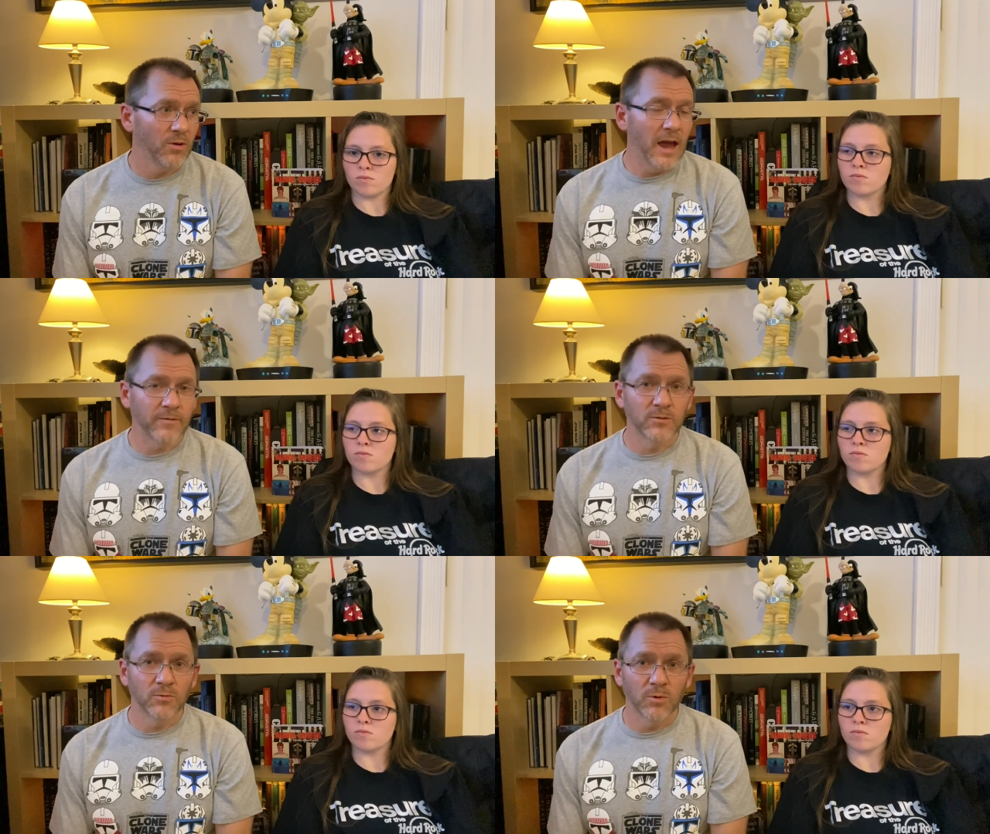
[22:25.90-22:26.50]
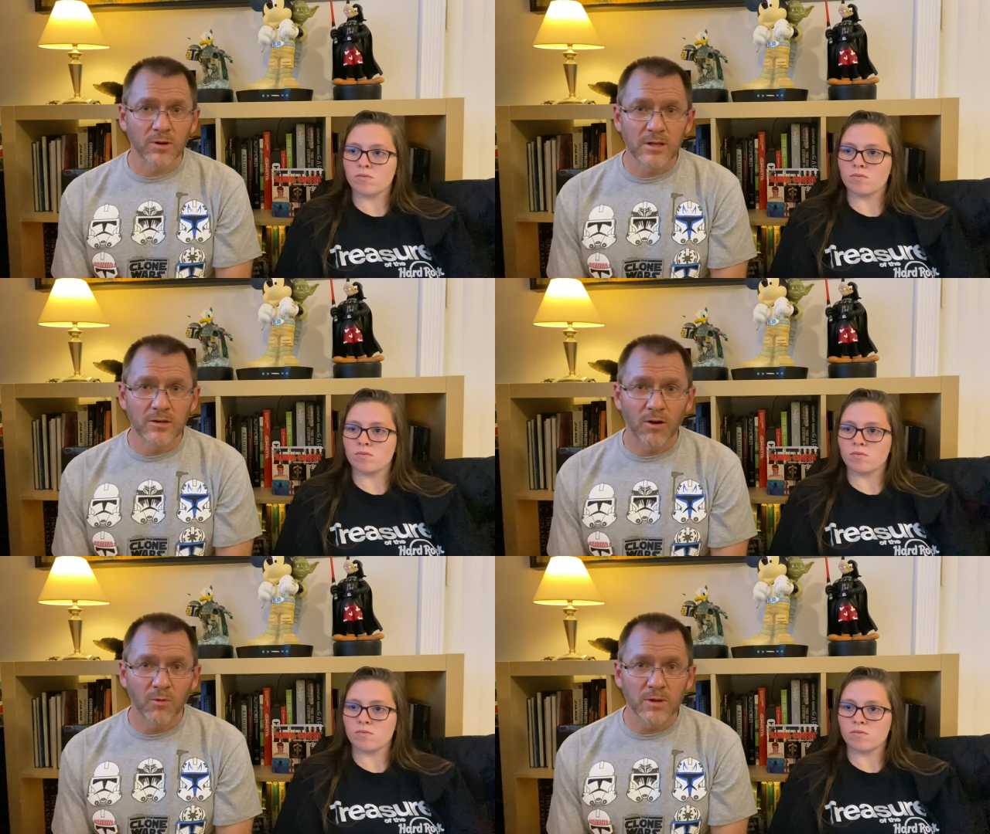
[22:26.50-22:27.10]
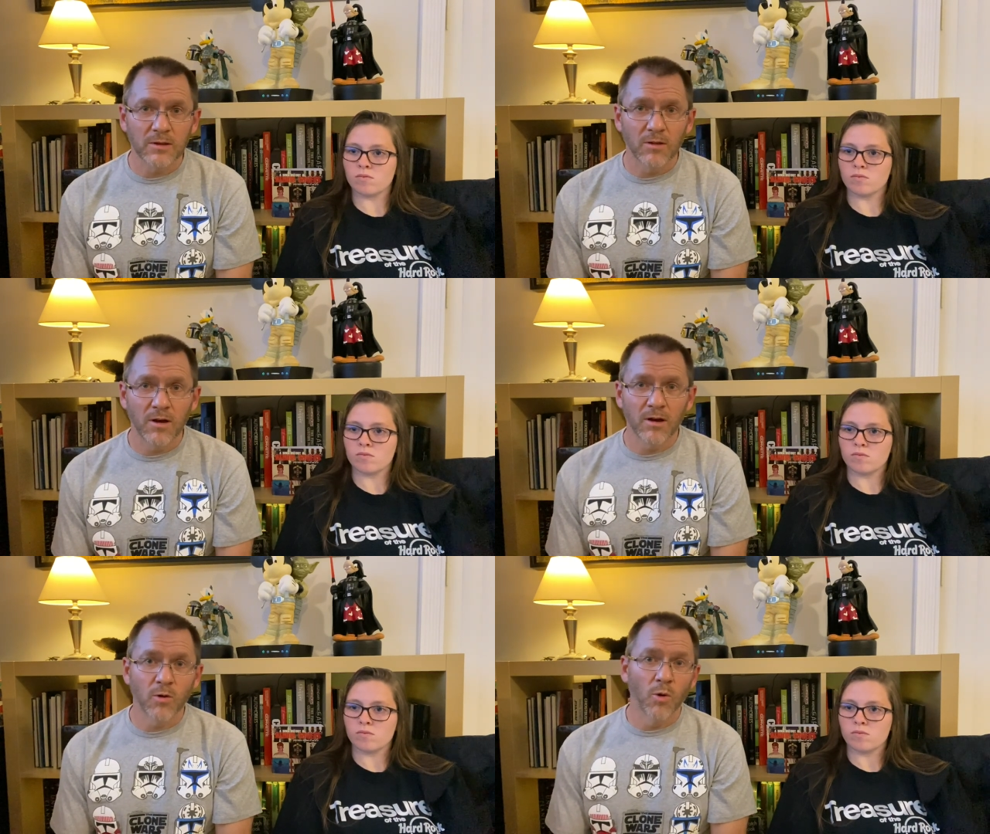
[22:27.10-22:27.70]
Speaker 1: after working all week
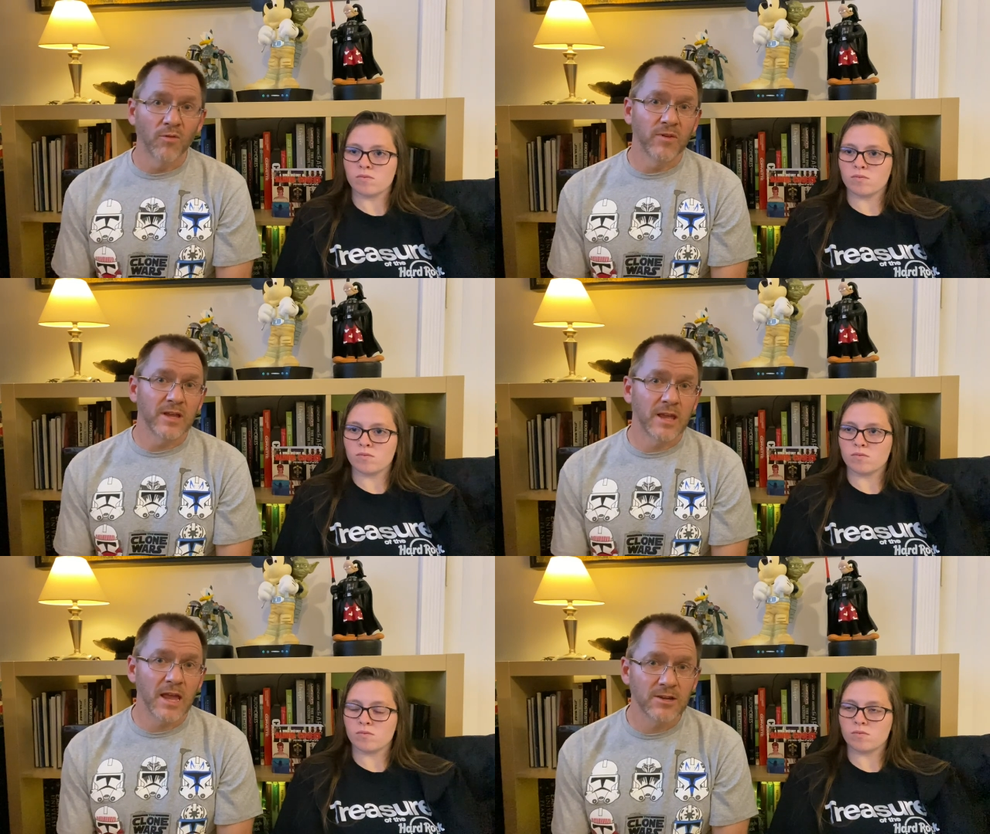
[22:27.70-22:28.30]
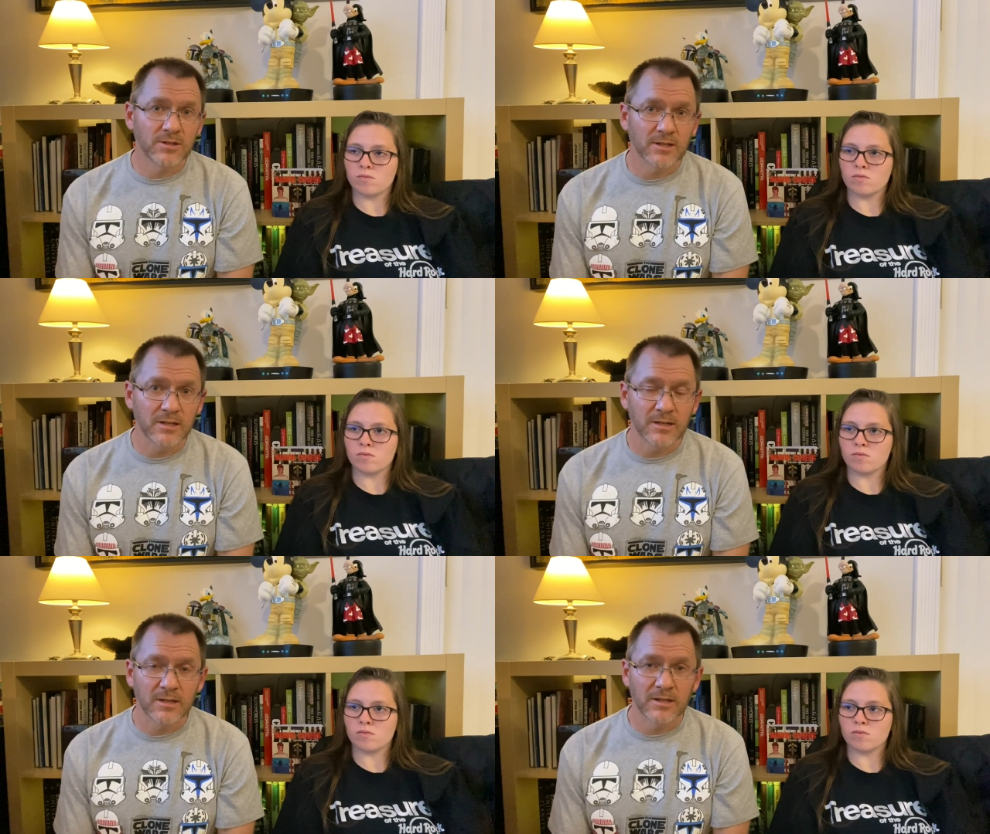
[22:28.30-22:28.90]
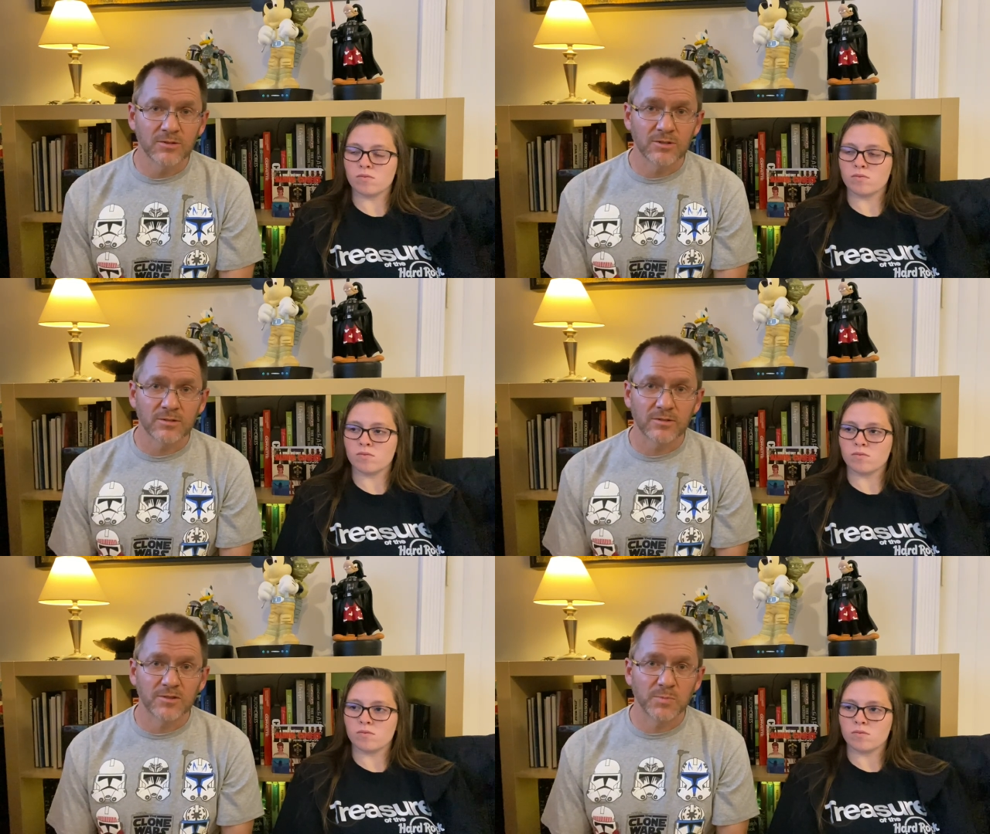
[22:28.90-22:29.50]
long or vacationing and
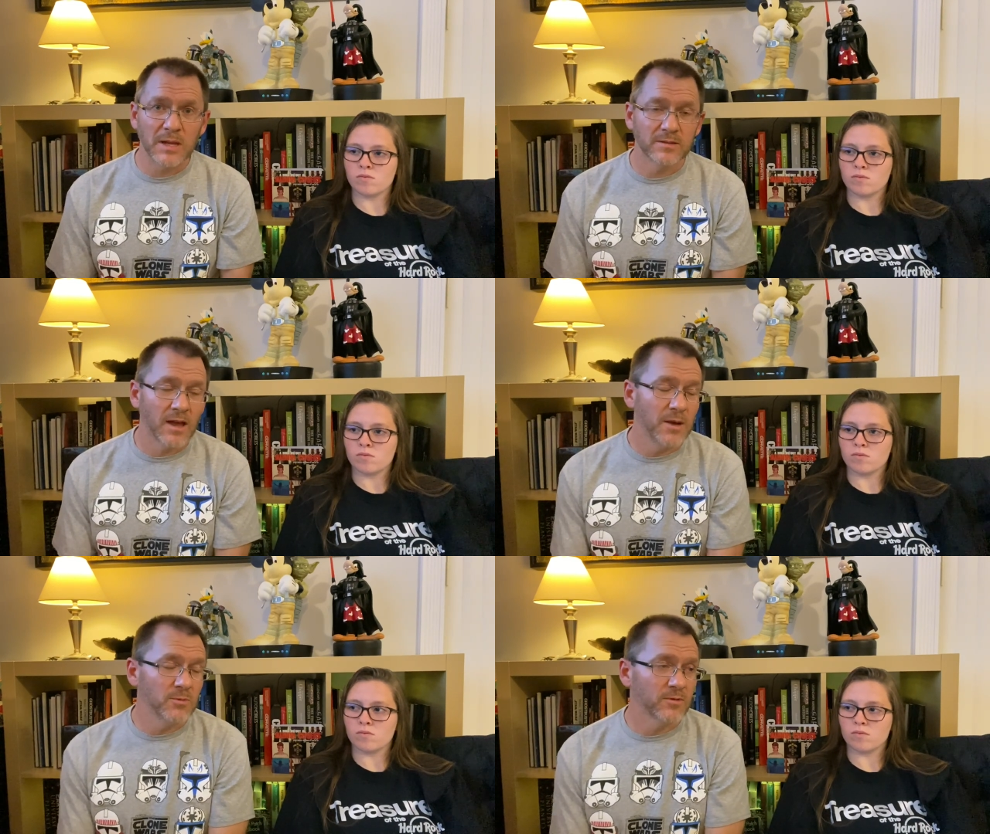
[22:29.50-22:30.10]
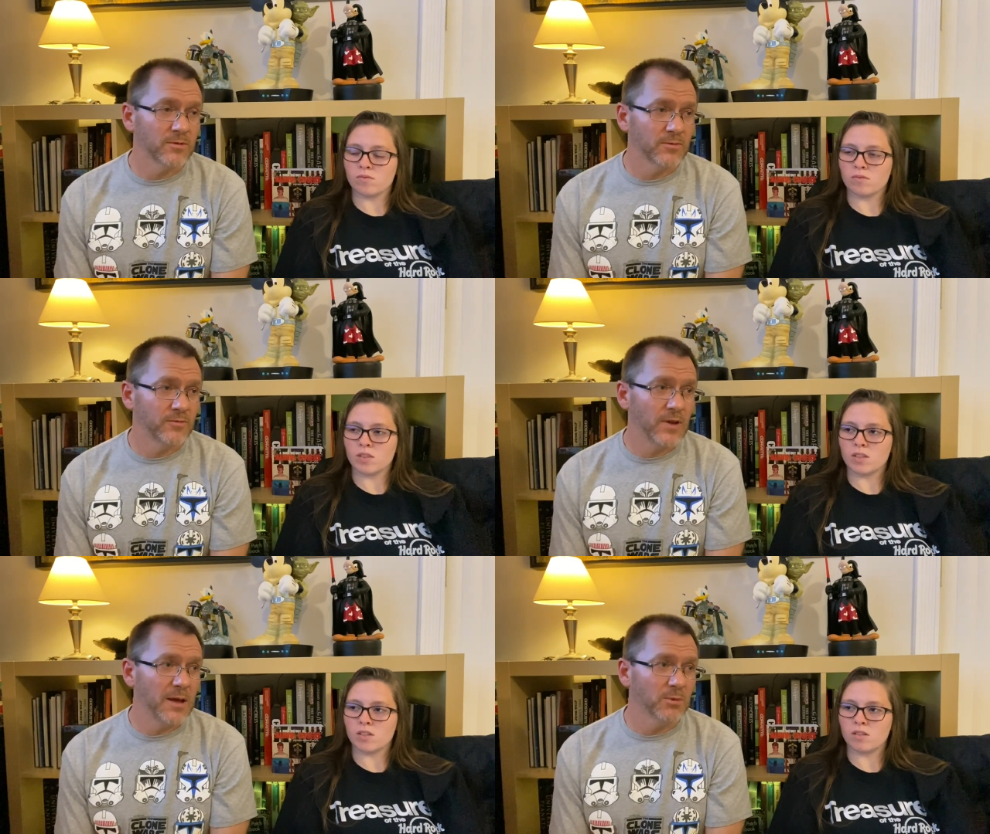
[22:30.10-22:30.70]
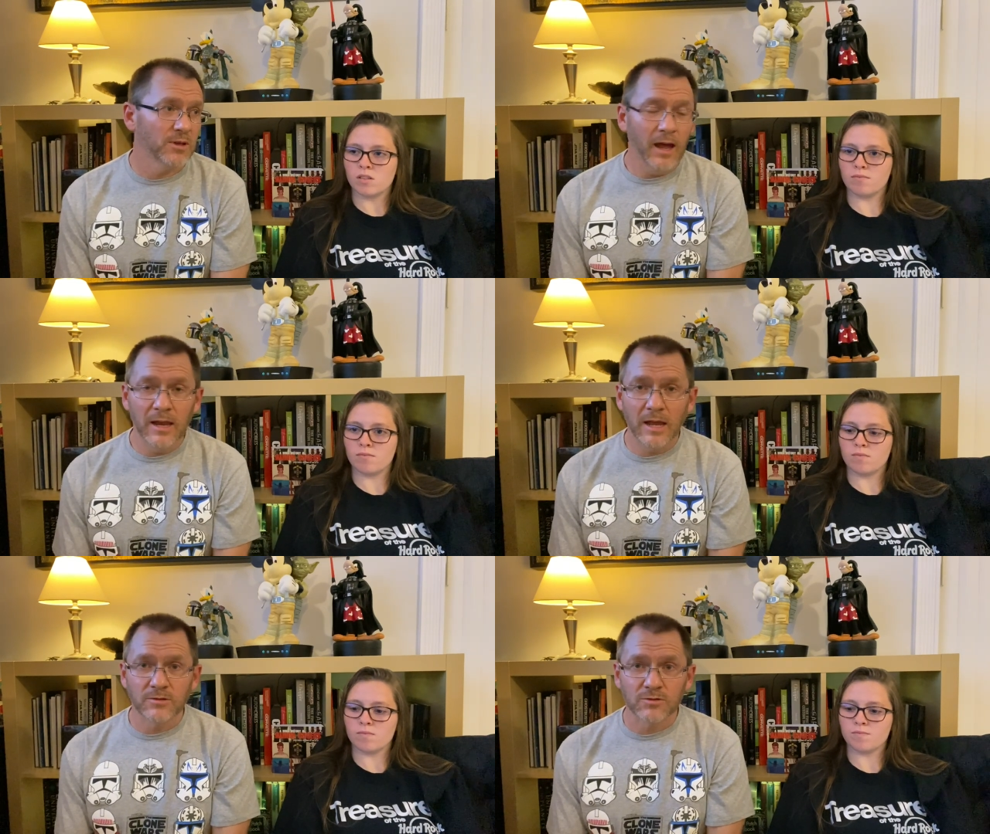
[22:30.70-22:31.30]
just spend time with their family. It
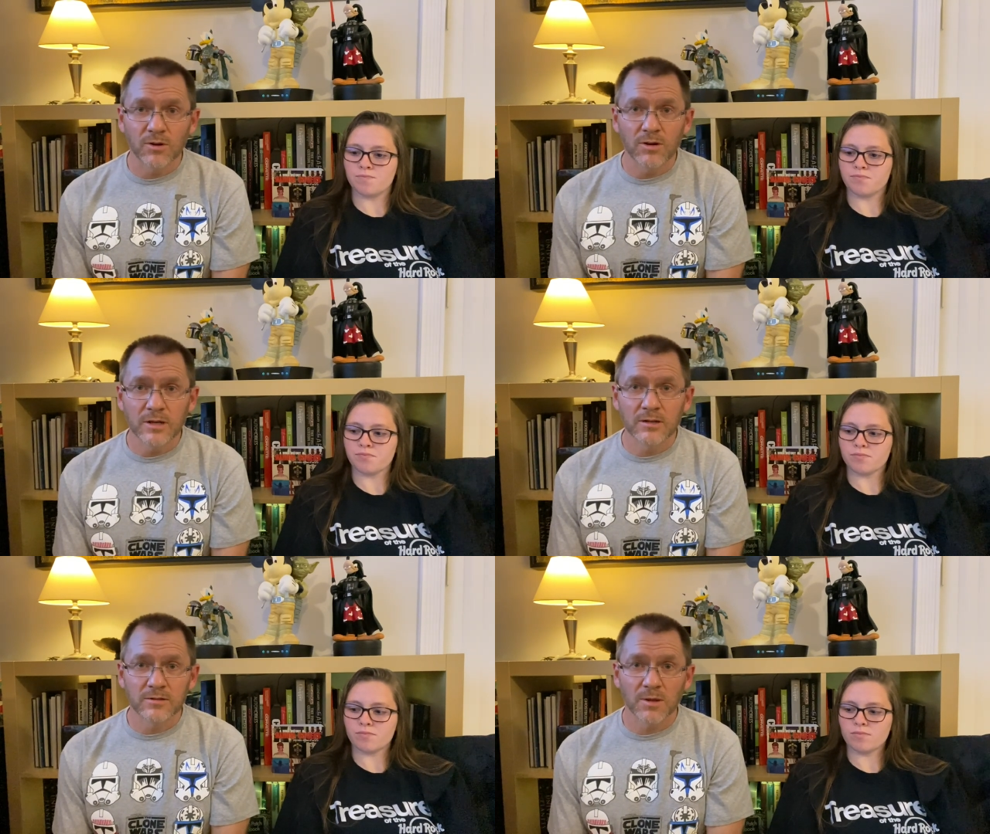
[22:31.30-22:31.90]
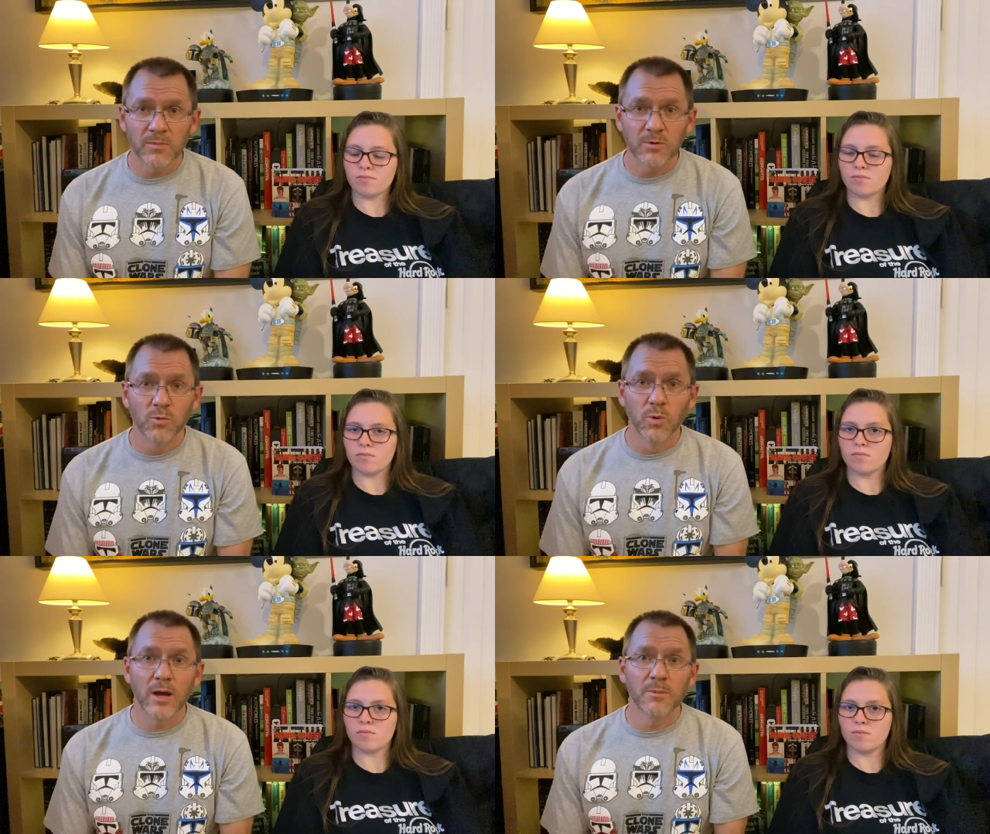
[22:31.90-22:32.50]
has turned into something way